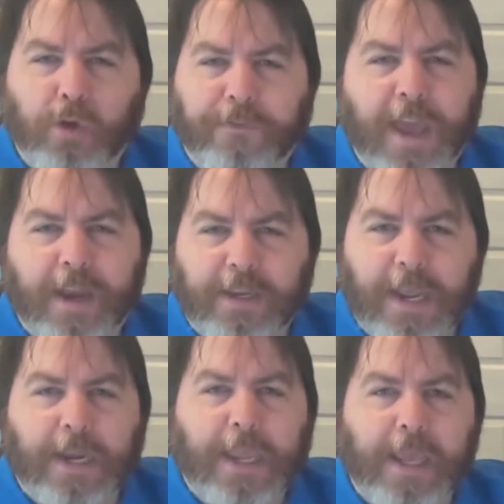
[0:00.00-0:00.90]
You've got a
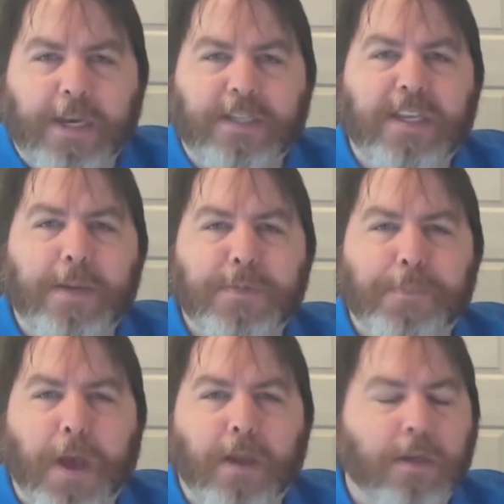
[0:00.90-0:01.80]
dedicated Teams
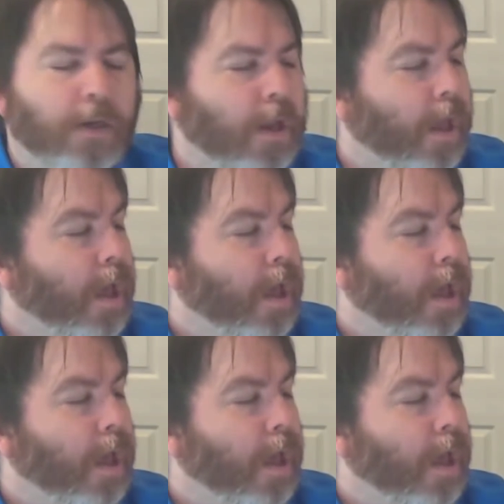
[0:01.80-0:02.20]
button,